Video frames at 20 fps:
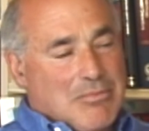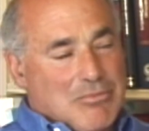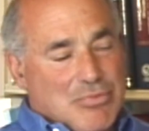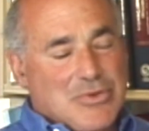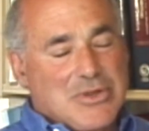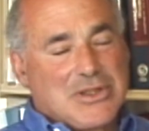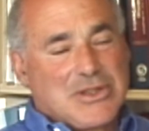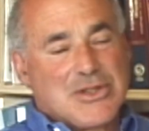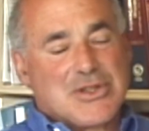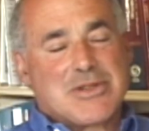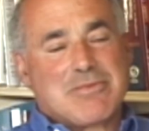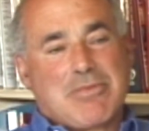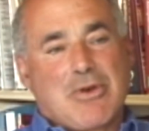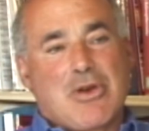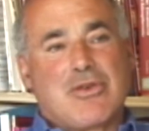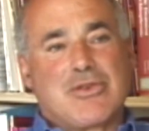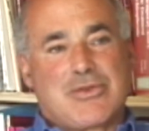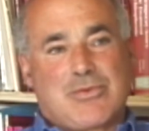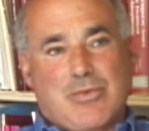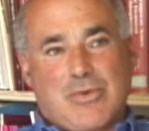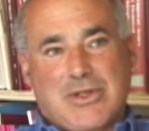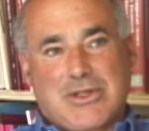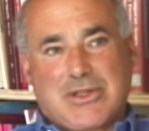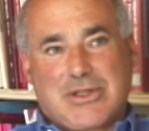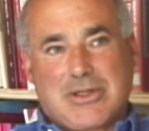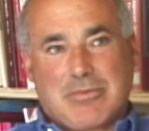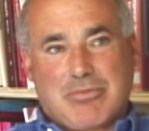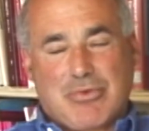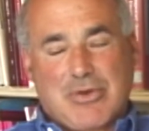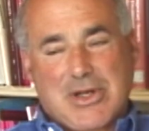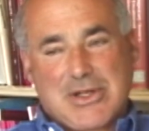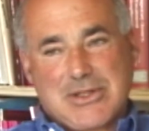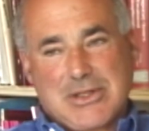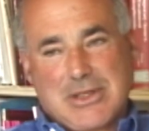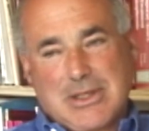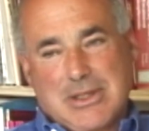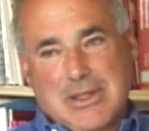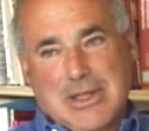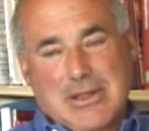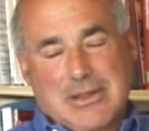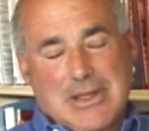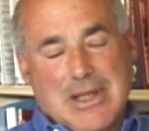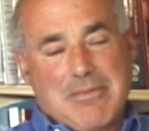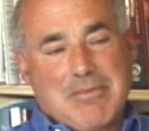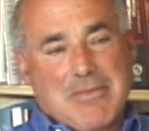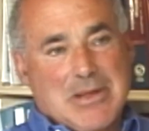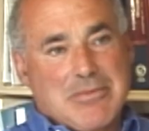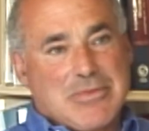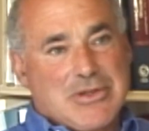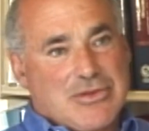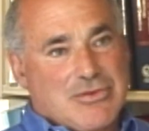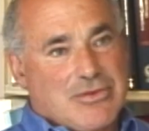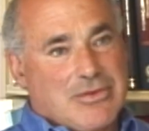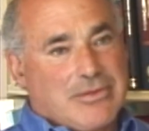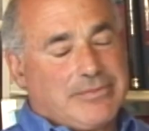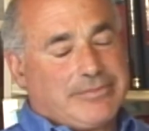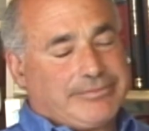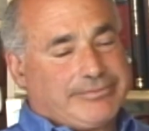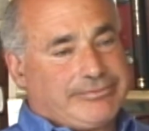predispose one to depression, and that may be true.